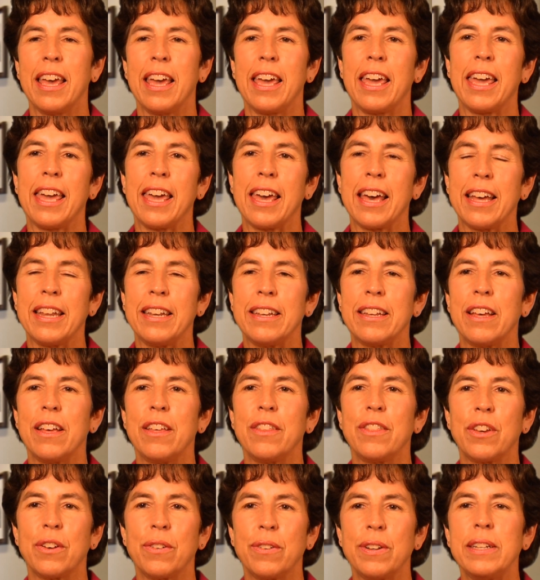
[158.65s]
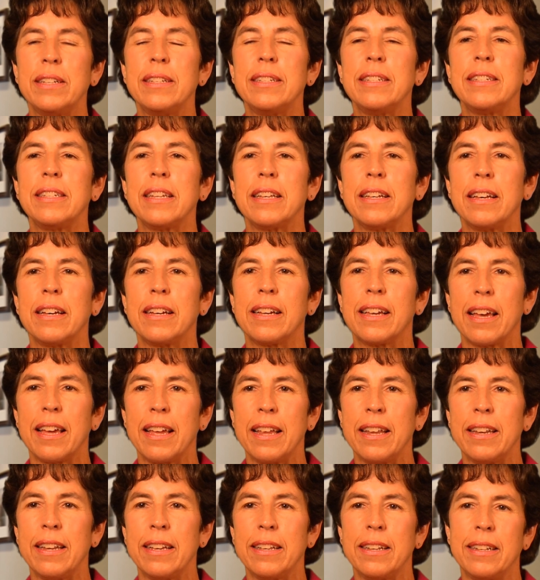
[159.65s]
And there is,
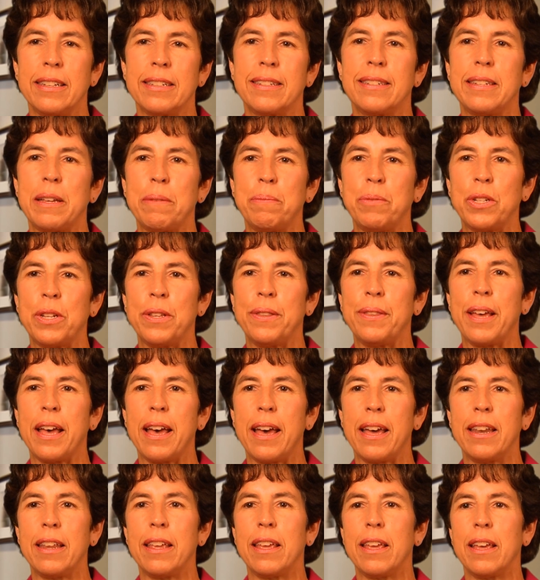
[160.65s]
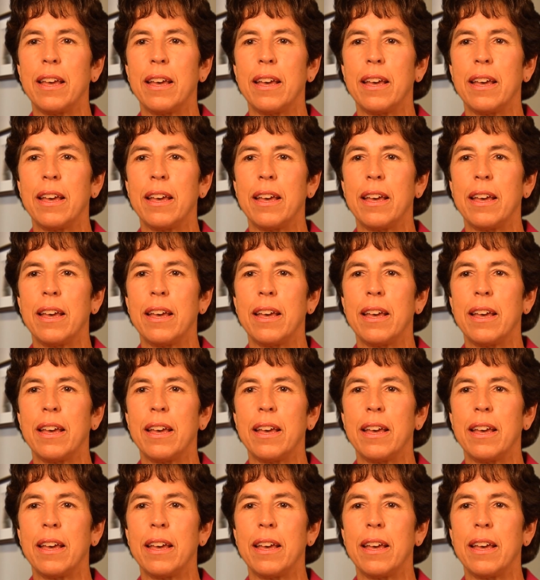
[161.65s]
again, an exception that